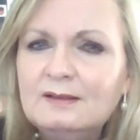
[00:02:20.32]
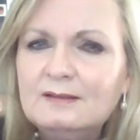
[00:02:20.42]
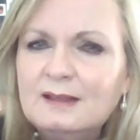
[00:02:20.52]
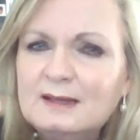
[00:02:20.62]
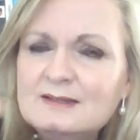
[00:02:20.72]

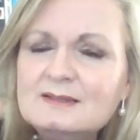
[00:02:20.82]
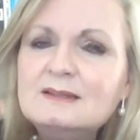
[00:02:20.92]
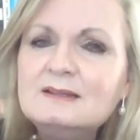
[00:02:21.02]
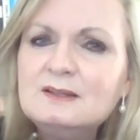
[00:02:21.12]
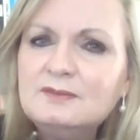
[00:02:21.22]
That is
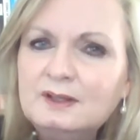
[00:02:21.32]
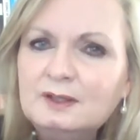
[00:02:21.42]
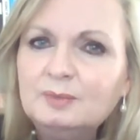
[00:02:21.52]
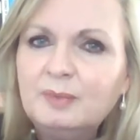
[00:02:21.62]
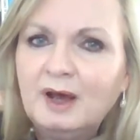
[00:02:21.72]
the
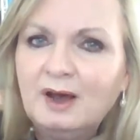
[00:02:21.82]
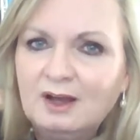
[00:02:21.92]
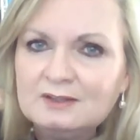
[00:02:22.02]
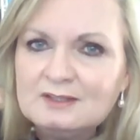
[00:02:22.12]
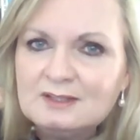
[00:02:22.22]
difficult
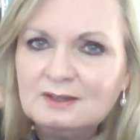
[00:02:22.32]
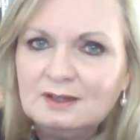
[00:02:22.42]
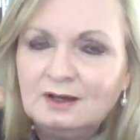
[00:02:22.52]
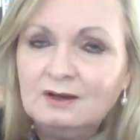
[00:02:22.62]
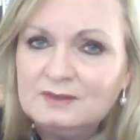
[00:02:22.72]
part
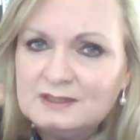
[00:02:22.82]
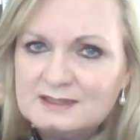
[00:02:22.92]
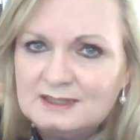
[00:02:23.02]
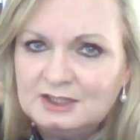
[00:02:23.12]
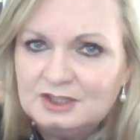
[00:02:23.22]
of the
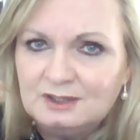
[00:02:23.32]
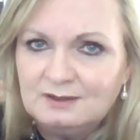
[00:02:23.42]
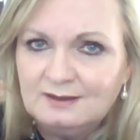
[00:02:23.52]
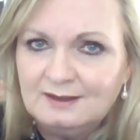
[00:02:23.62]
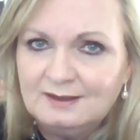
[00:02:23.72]

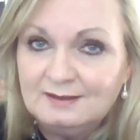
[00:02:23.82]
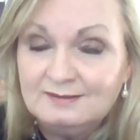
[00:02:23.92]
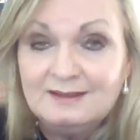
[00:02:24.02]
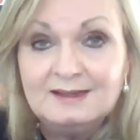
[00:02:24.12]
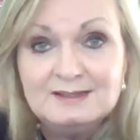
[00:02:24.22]
session
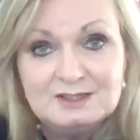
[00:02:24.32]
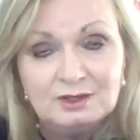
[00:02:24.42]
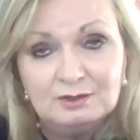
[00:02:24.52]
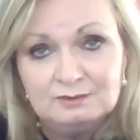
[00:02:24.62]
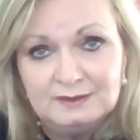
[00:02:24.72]
that is
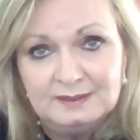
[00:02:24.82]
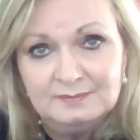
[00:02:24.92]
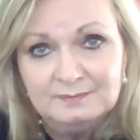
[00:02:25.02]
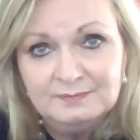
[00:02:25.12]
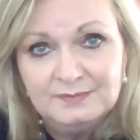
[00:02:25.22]
over.
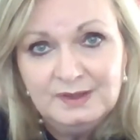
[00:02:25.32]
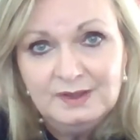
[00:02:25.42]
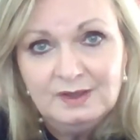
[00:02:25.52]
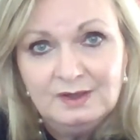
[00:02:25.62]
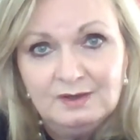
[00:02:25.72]

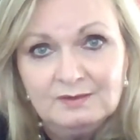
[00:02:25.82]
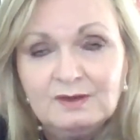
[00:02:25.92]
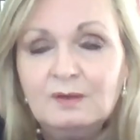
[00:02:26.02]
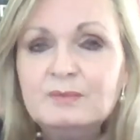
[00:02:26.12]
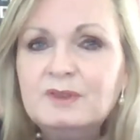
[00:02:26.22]

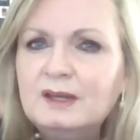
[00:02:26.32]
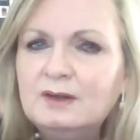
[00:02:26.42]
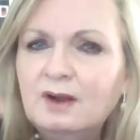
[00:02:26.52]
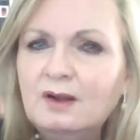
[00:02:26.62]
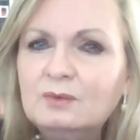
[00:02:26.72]
From
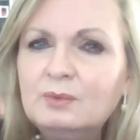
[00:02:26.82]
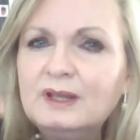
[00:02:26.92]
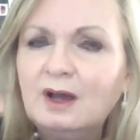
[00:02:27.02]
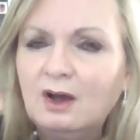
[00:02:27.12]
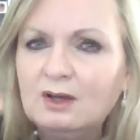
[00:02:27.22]
there on,
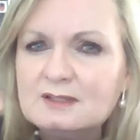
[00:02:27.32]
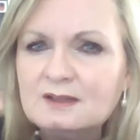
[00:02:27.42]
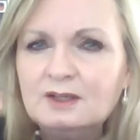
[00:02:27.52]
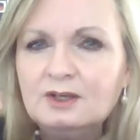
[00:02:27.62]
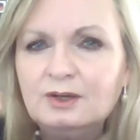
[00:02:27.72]
we ask
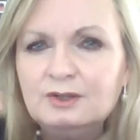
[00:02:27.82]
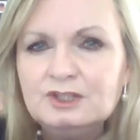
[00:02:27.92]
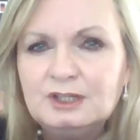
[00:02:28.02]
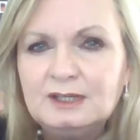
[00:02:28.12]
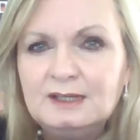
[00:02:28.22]
the
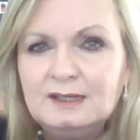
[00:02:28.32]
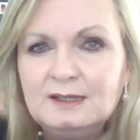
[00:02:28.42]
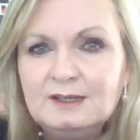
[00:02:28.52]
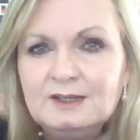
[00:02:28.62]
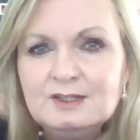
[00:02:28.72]
coachee
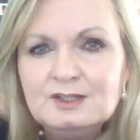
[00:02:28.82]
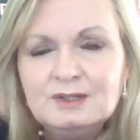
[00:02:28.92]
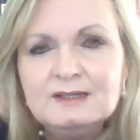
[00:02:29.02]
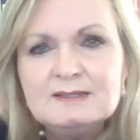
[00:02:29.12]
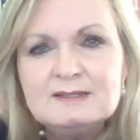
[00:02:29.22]

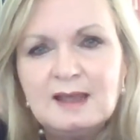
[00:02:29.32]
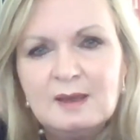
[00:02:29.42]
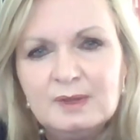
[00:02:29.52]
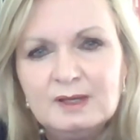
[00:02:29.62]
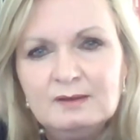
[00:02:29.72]
to
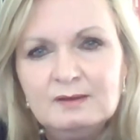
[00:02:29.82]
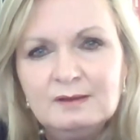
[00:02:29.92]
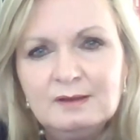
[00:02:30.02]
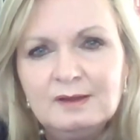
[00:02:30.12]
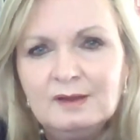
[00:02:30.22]

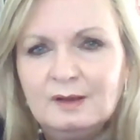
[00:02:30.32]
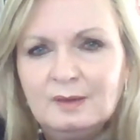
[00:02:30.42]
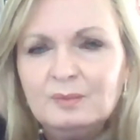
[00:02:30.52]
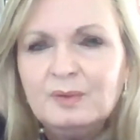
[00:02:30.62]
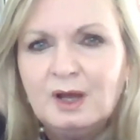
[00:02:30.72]
examine
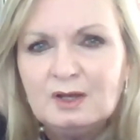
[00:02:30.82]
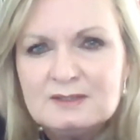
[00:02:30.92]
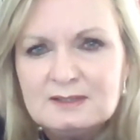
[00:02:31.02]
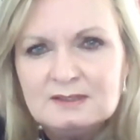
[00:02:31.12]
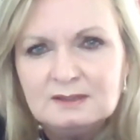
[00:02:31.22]

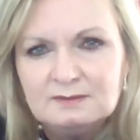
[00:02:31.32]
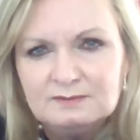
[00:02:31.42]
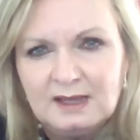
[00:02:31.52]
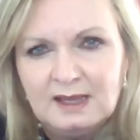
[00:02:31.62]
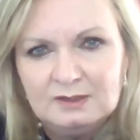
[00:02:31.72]

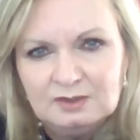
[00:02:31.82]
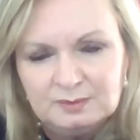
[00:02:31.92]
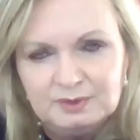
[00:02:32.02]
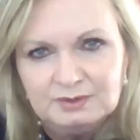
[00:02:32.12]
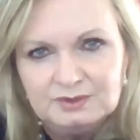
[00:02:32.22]
positive
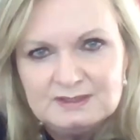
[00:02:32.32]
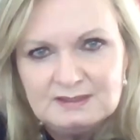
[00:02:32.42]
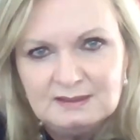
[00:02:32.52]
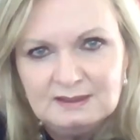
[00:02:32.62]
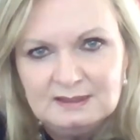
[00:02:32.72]

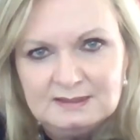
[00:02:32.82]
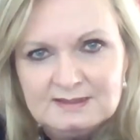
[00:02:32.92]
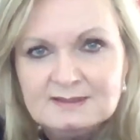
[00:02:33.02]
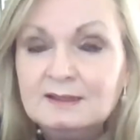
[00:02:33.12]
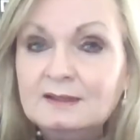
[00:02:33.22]
attributes,
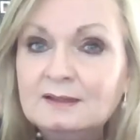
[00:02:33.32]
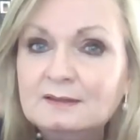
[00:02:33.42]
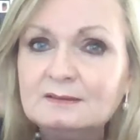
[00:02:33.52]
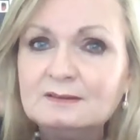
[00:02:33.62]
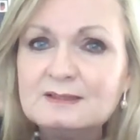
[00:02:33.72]

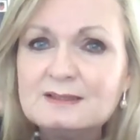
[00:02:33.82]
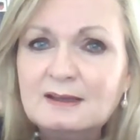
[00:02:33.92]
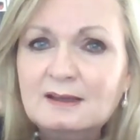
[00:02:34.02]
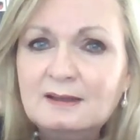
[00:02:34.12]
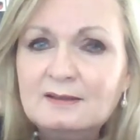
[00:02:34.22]

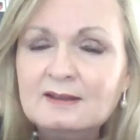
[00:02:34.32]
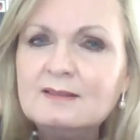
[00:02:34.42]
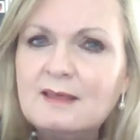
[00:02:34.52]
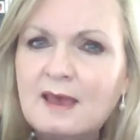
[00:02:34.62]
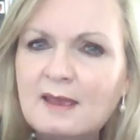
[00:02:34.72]
skills
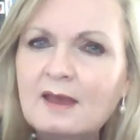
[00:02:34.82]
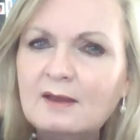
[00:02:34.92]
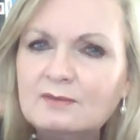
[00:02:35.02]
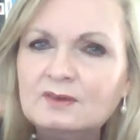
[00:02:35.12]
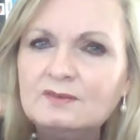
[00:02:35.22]
that they
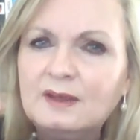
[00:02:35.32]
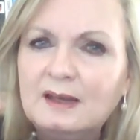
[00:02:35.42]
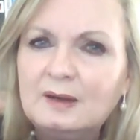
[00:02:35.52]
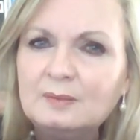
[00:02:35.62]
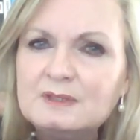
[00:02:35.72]
have
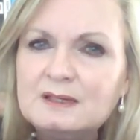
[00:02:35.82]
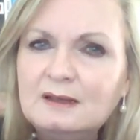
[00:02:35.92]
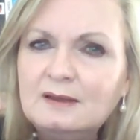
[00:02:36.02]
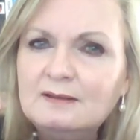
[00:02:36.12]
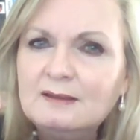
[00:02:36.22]
developed,
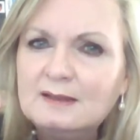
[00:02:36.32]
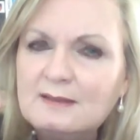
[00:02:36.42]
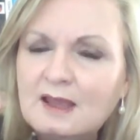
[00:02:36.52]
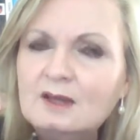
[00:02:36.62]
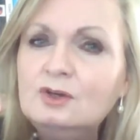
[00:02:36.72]
that
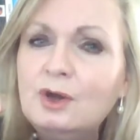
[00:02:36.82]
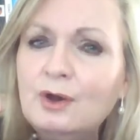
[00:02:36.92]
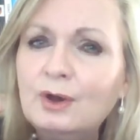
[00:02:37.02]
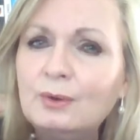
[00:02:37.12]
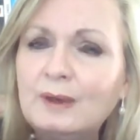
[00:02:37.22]
they
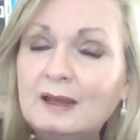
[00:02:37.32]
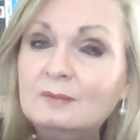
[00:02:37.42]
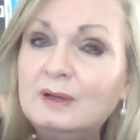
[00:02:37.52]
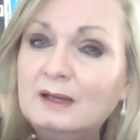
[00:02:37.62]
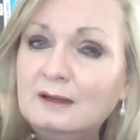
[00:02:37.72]
know
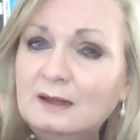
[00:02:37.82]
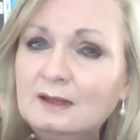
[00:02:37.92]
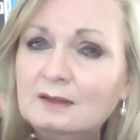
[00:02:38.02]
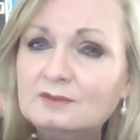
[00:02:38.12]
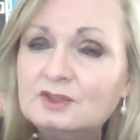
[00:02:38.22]
and
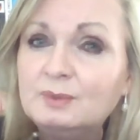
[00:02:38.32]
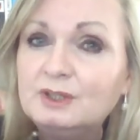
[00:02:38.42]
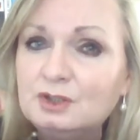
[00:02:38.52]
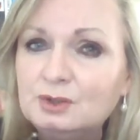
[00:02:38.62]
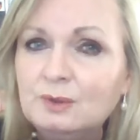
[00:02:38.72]
believe to be
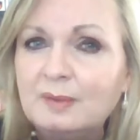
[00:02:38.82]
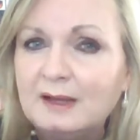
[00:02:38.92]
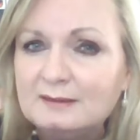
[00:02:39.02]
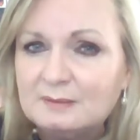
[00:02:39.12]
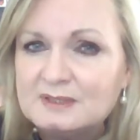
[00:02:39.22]
true
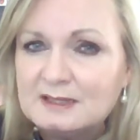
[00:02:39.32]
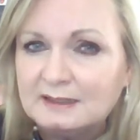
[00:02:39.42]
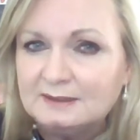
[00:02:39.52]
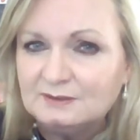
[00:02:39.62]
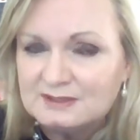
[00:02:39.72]
about
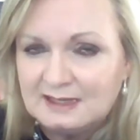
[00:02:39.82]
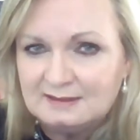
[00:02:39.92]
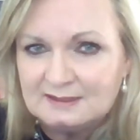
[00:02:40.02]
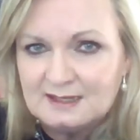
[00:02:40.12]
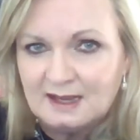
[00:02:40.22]
themselves
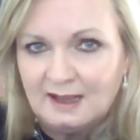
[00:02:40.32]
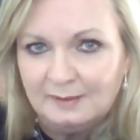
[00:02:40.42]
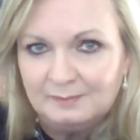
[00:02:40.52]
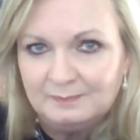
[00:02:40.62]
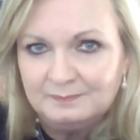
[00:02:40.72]
at the time.